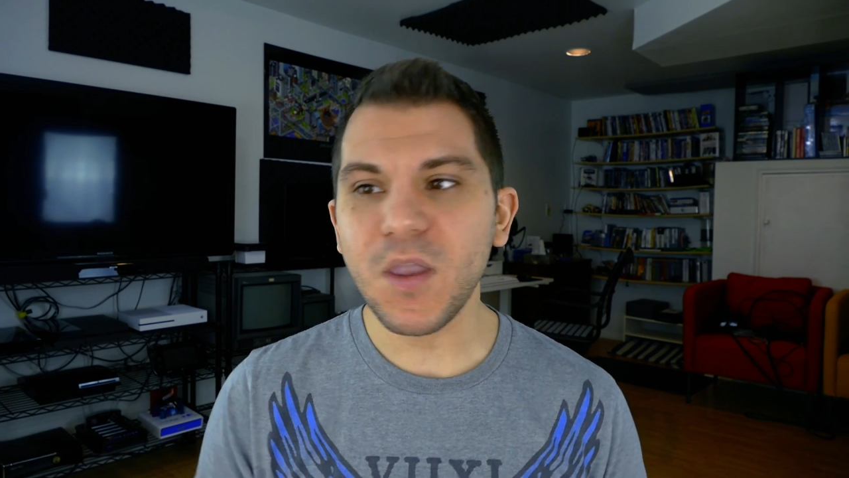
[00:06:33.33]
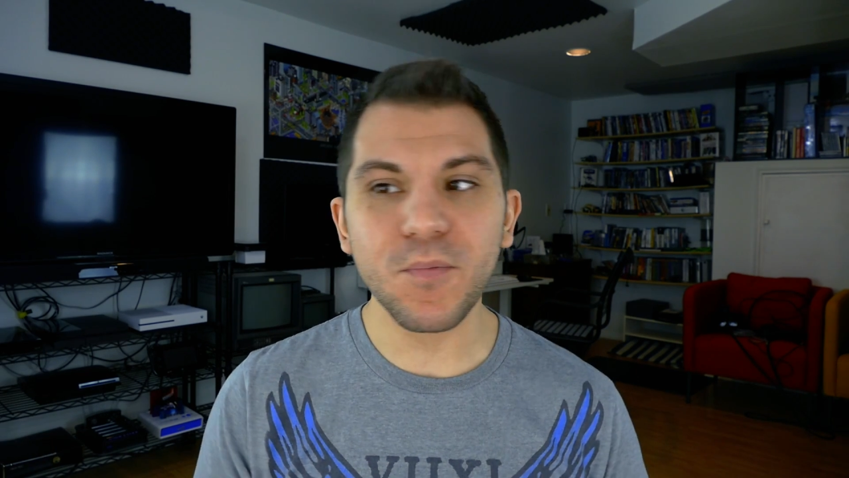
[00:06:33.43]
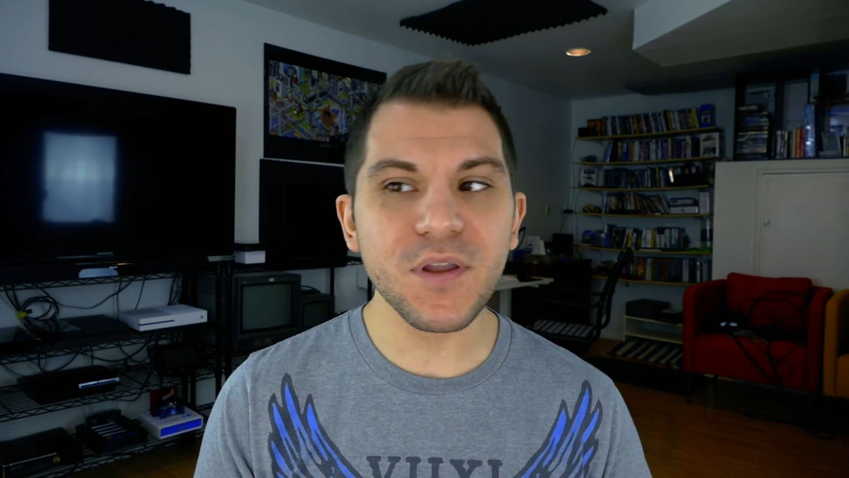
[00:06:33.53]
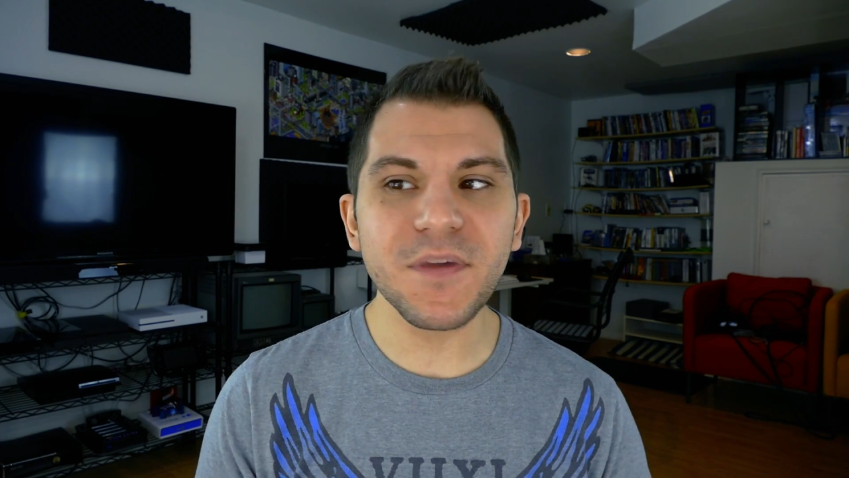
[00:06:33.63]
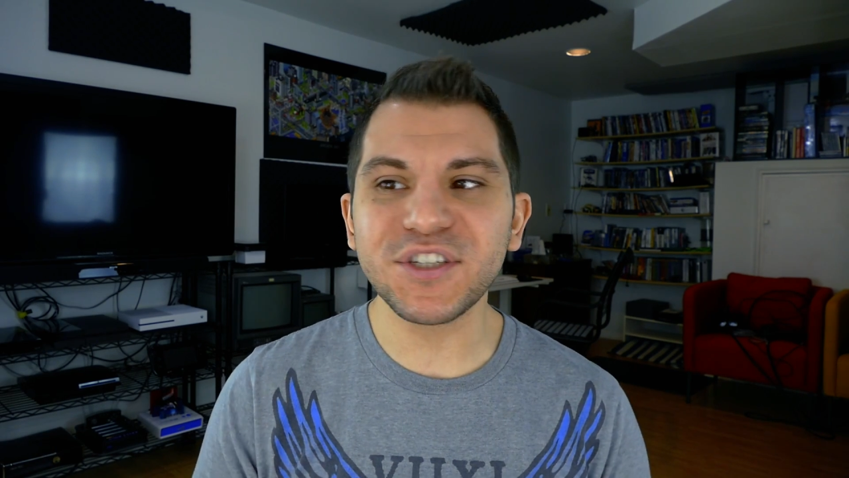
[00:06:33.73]

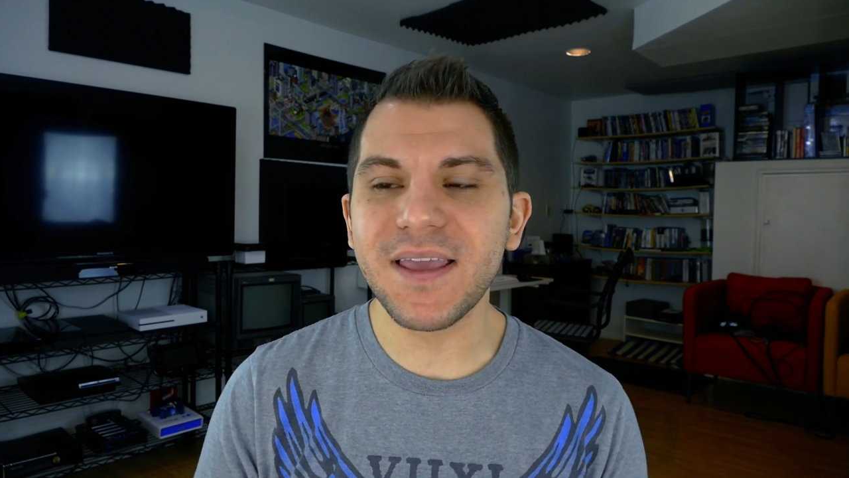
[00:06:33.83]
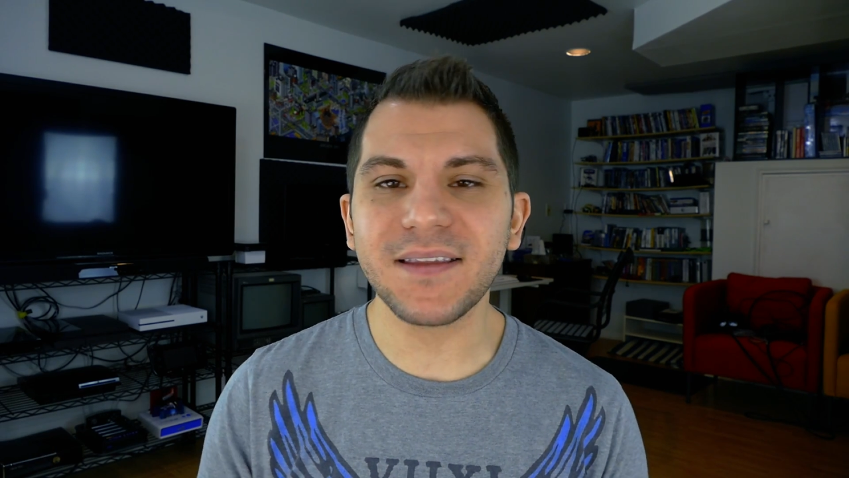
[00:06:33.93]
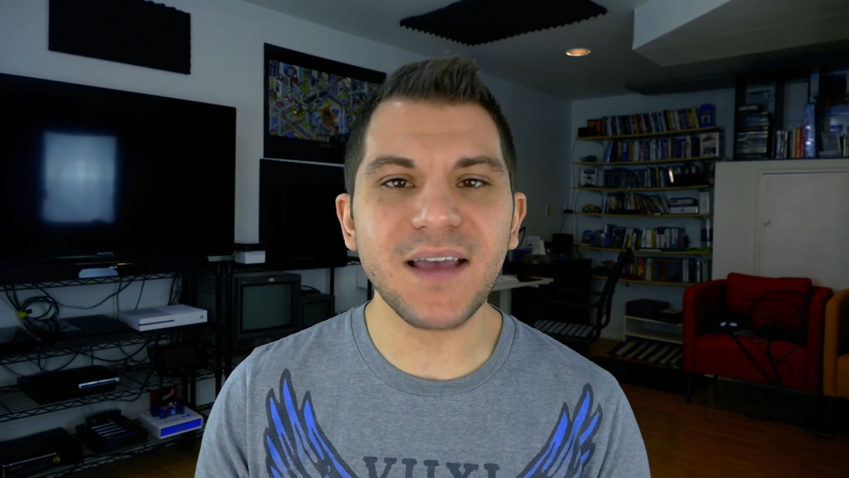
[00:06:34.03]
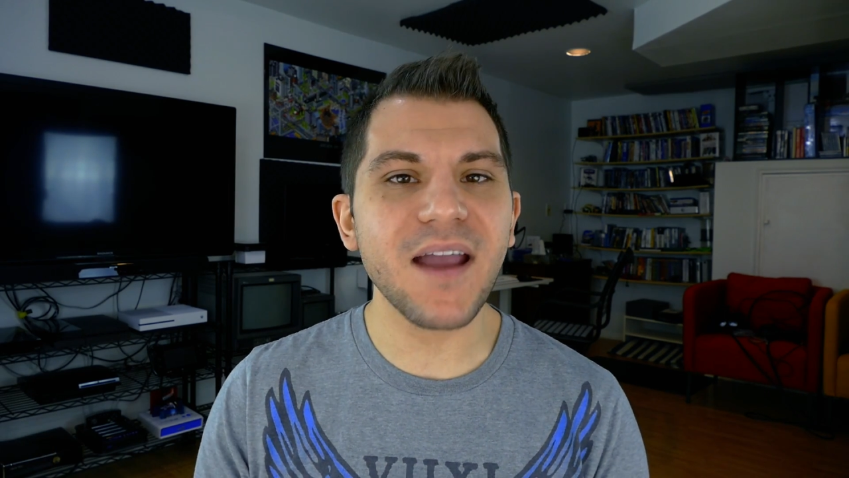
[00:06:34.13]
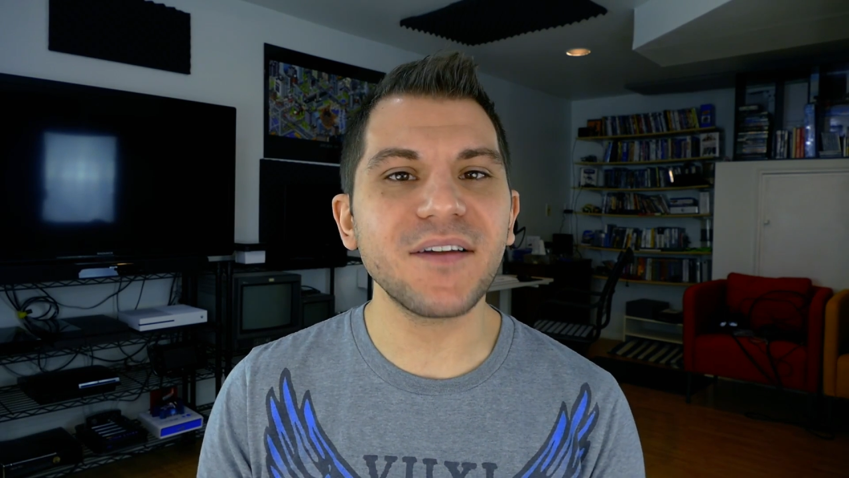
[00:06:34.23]
Pretty much the
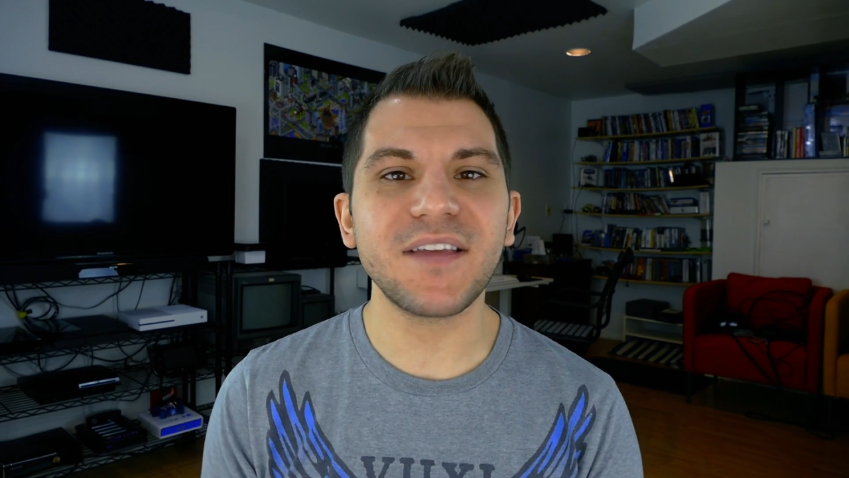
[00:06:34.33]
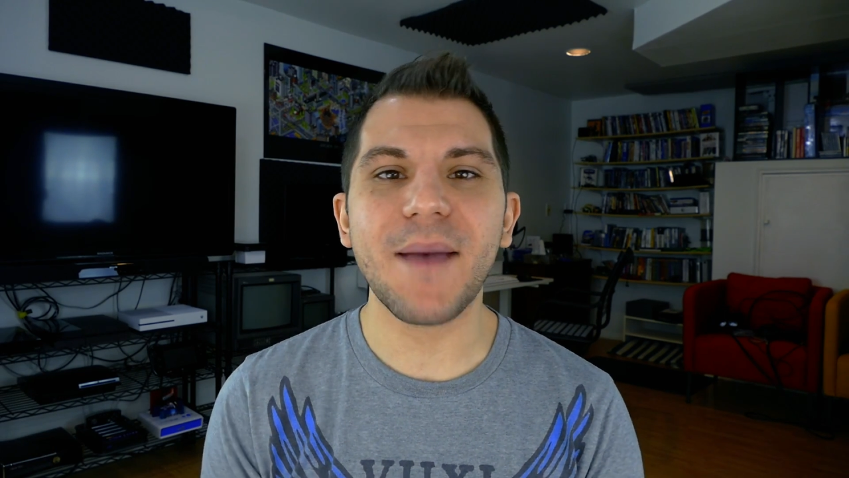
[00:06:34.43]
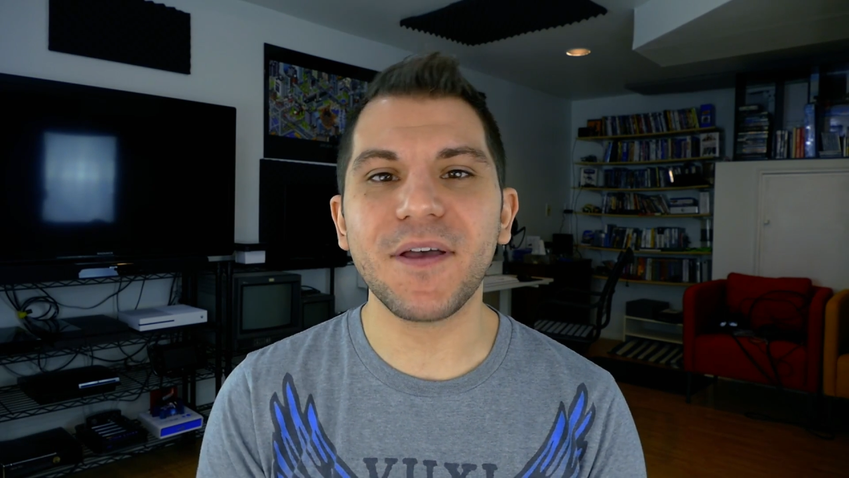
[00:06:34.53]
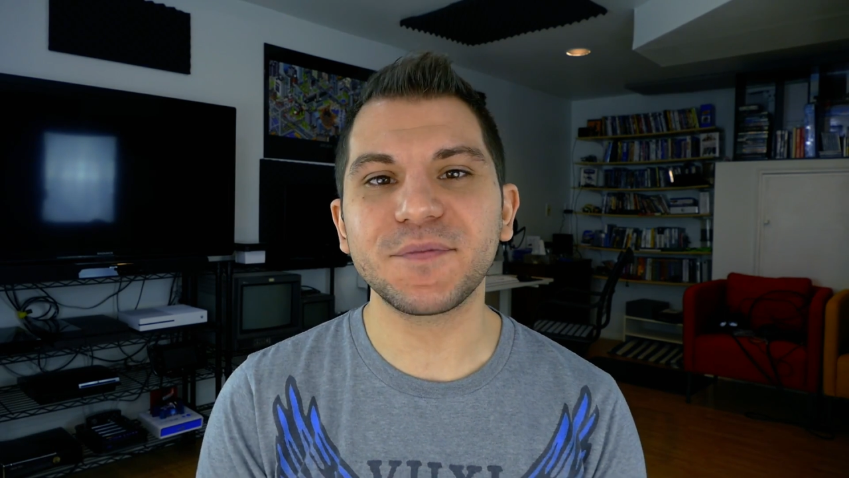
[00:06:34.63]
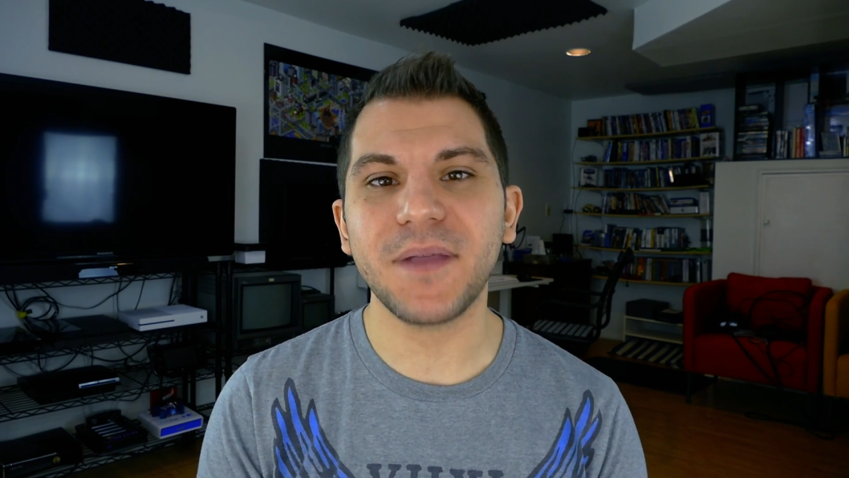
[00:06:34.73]
entire time I was